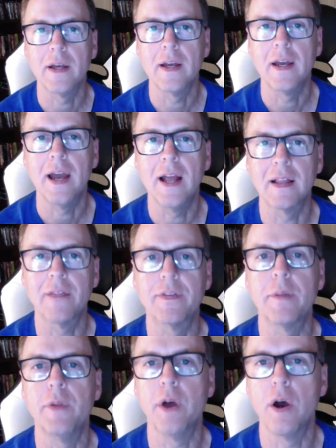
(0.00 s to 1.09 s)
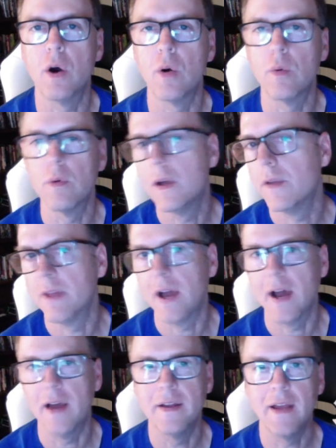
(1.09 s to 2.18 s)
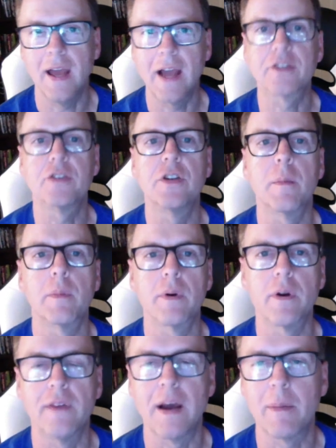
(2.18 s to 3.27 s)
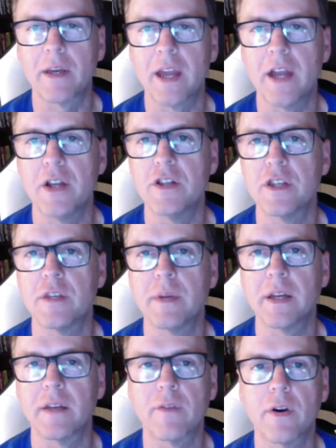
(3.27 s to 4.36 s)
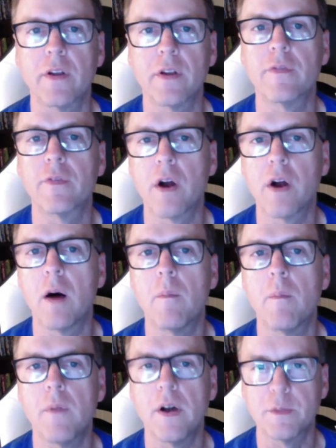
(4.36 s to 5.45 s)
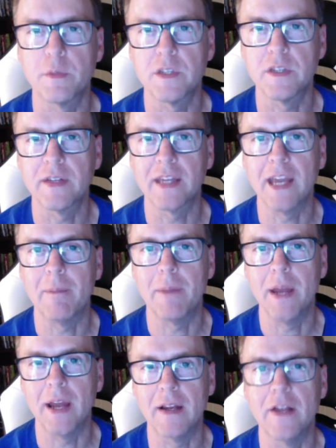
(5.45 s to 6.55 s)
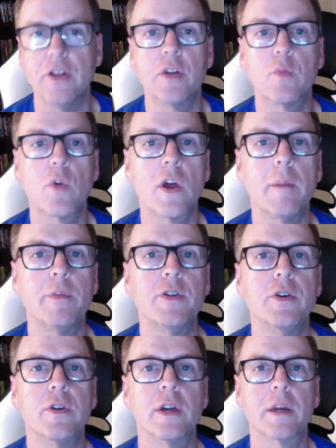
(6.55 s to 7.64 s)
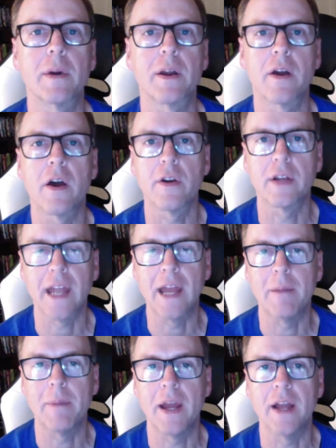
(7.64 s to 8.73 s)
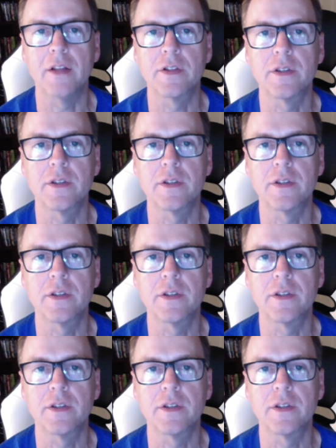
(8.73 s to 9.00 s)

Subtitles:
and let them know that X number of applications have been converted from a specific campaign. And you can run up to like about 100 campaigns